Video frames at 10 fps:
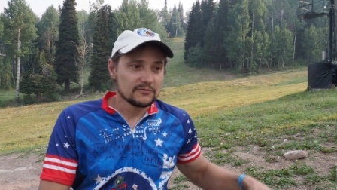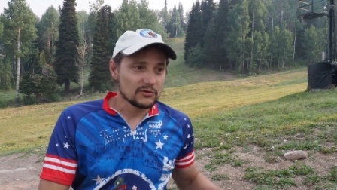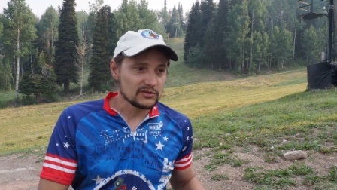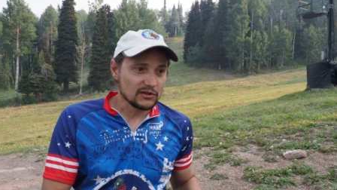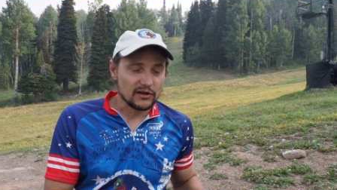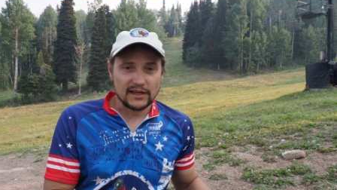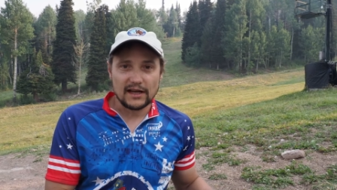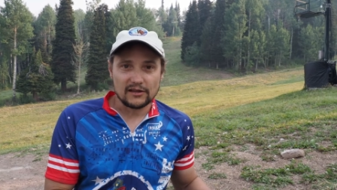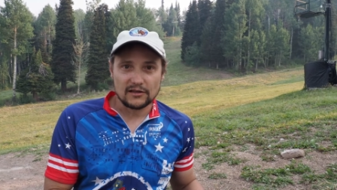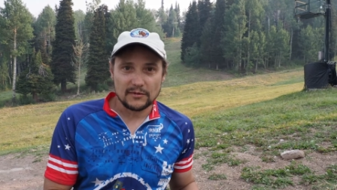We're starting
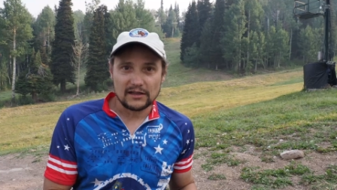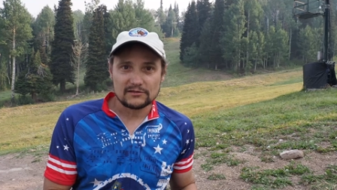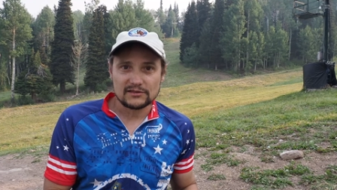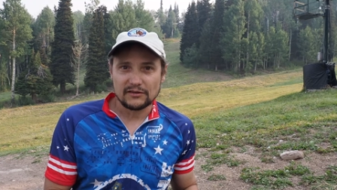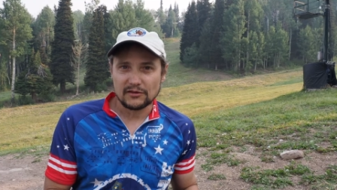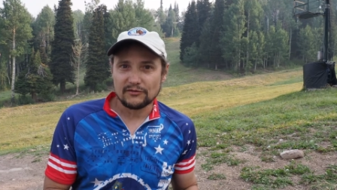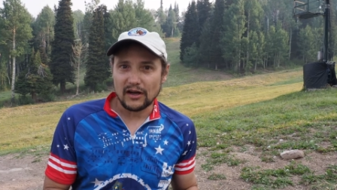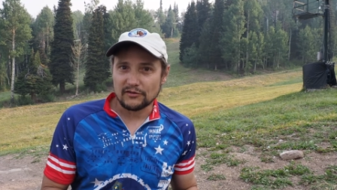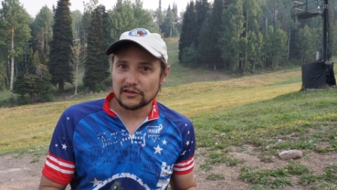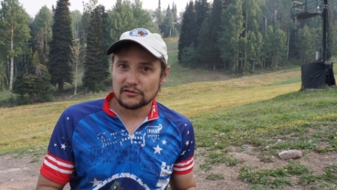out at about
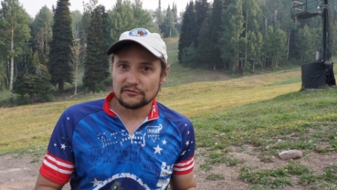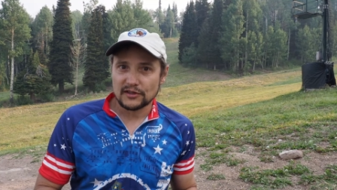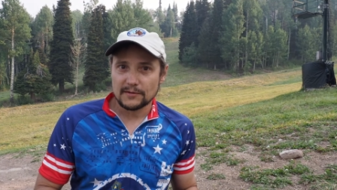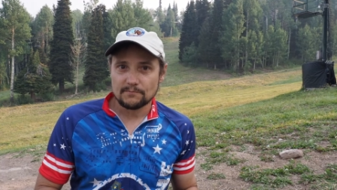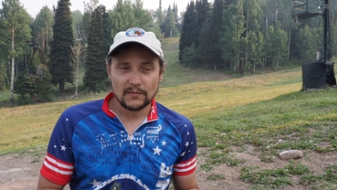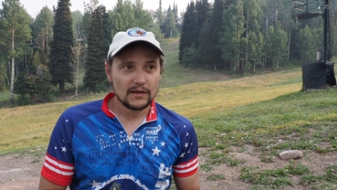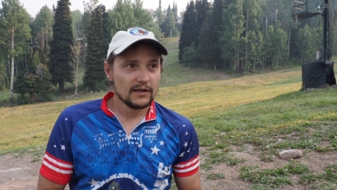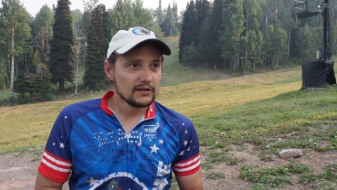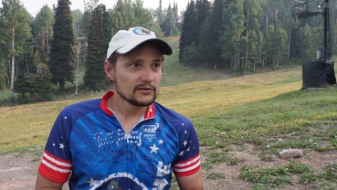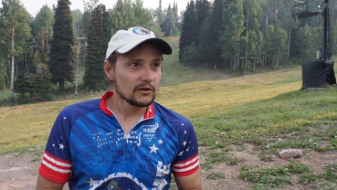seventy-five hundred feet.
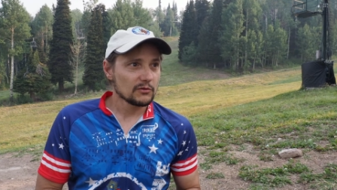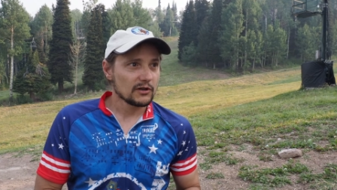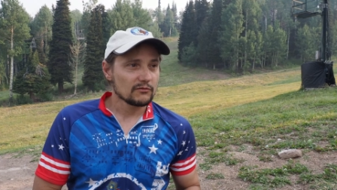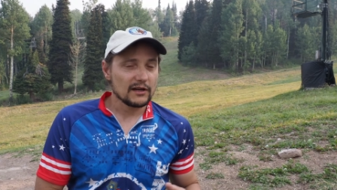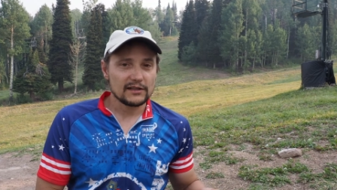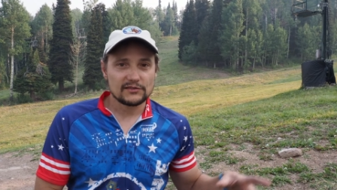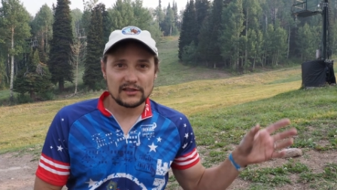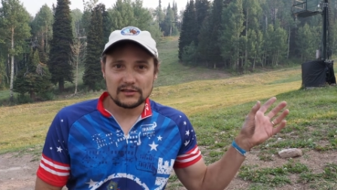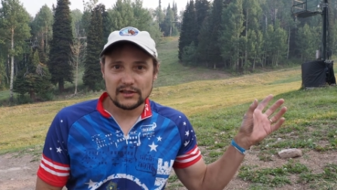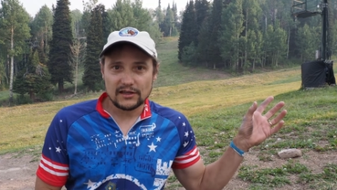So we're gonna ride a
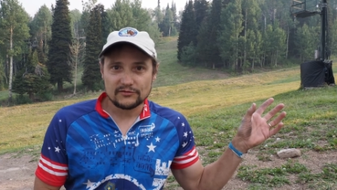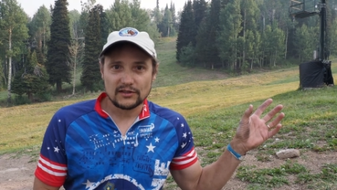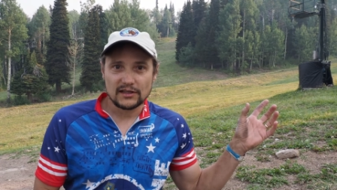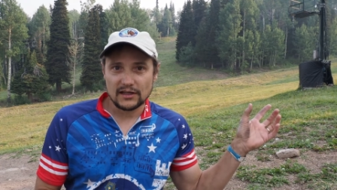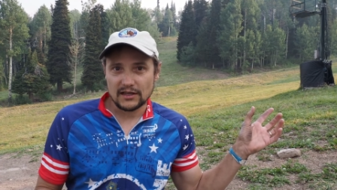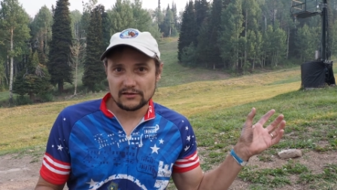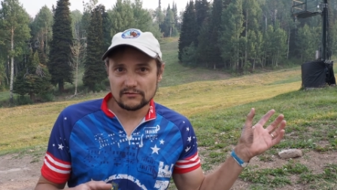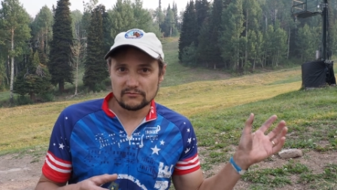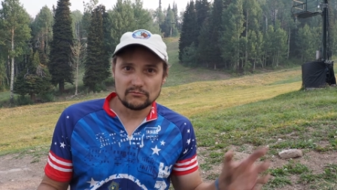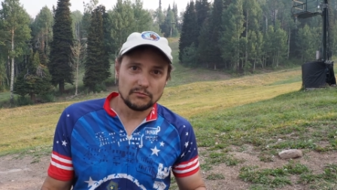ski lift and then
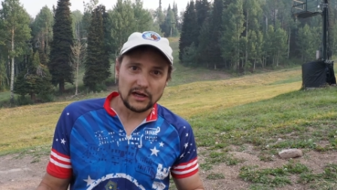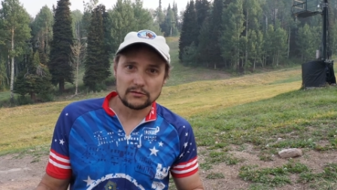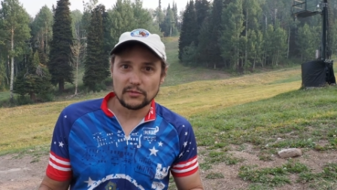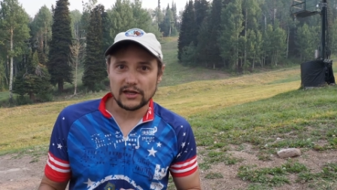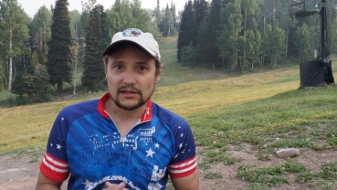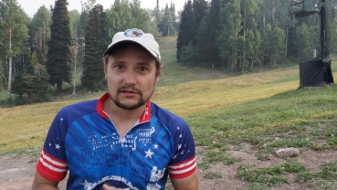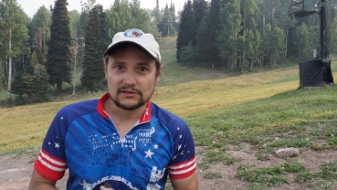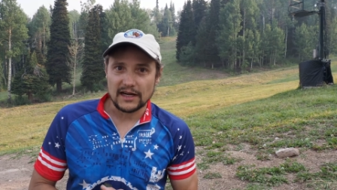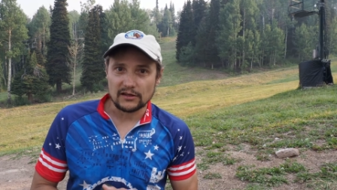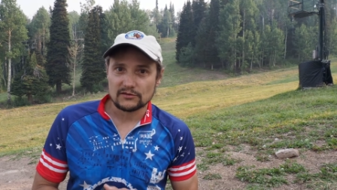mountain bike
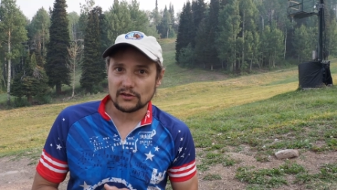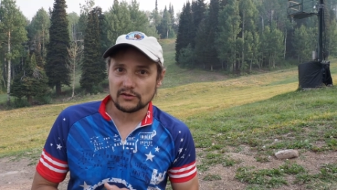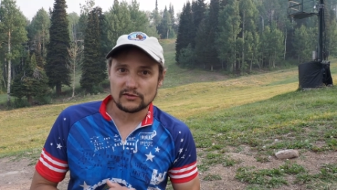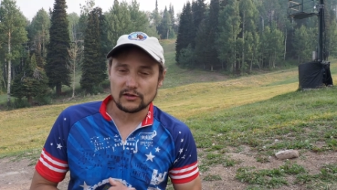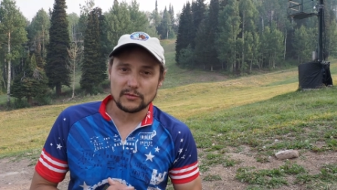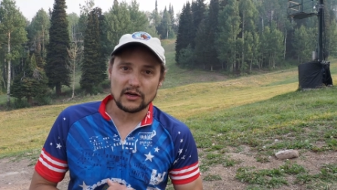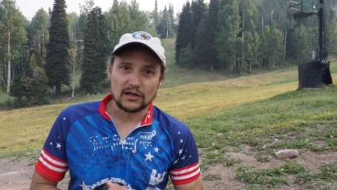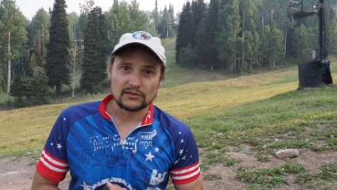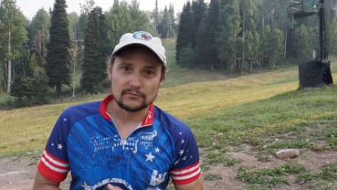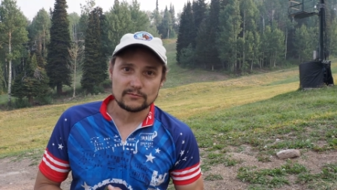down. So it's gonna be awesome.